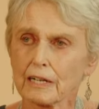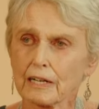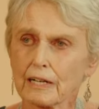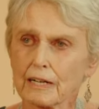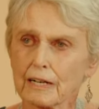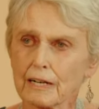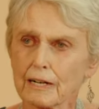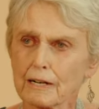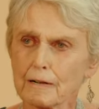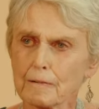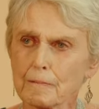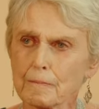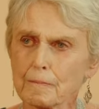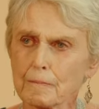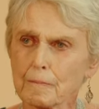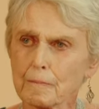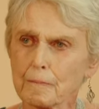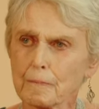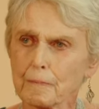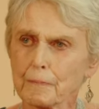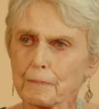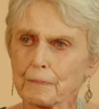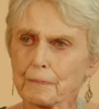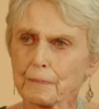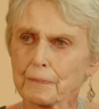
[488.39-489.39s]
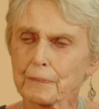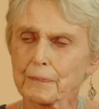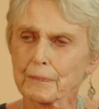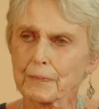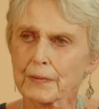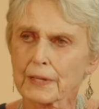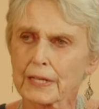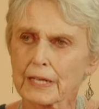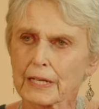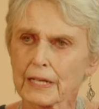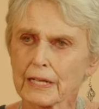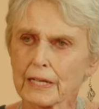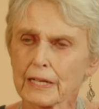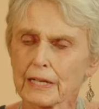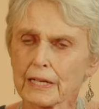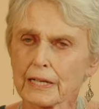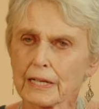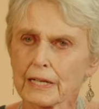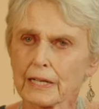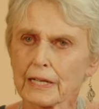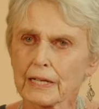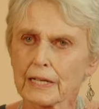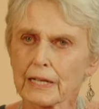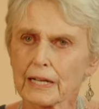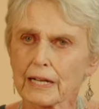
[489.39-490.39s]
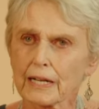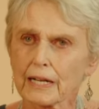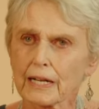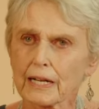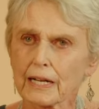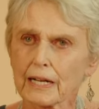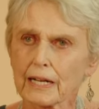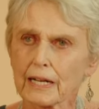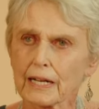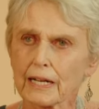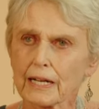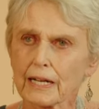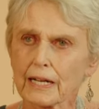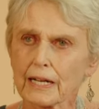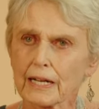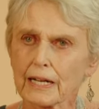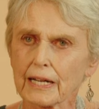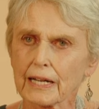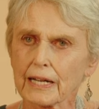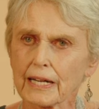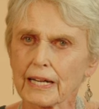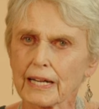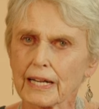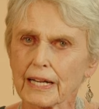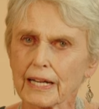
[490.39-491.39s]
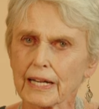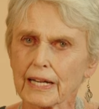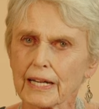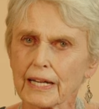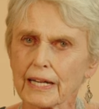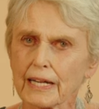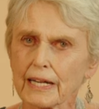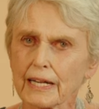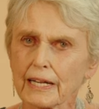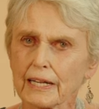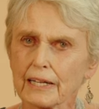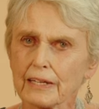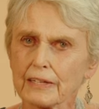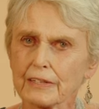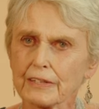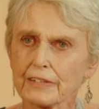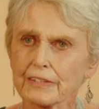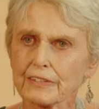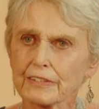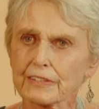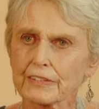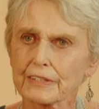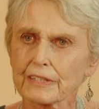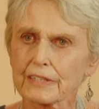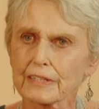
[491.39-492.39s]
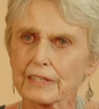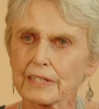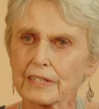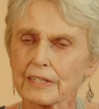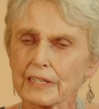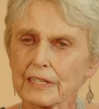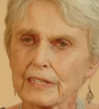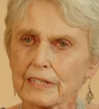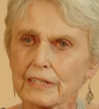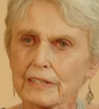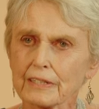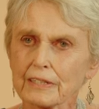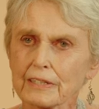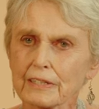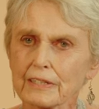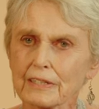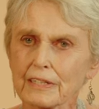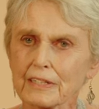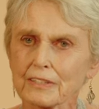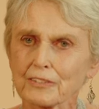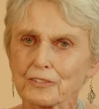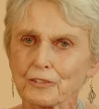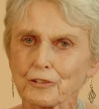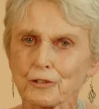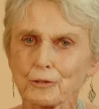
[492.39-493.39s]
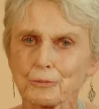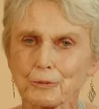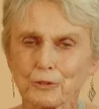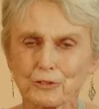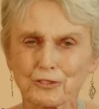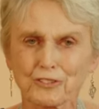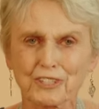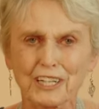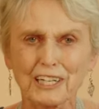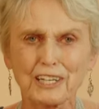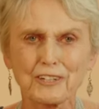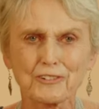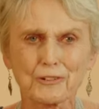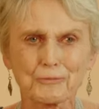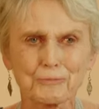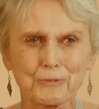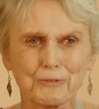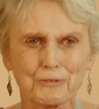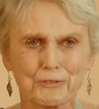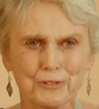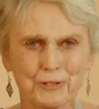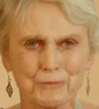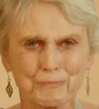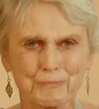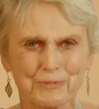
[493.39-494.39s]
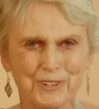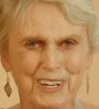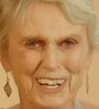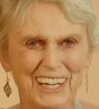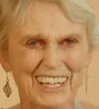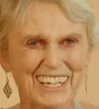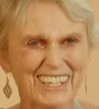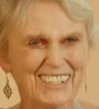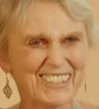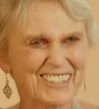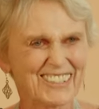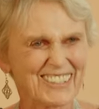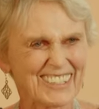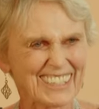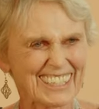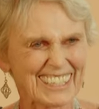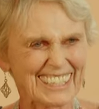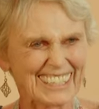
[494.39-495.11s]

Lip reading: And so it wasn't eligible for the prize.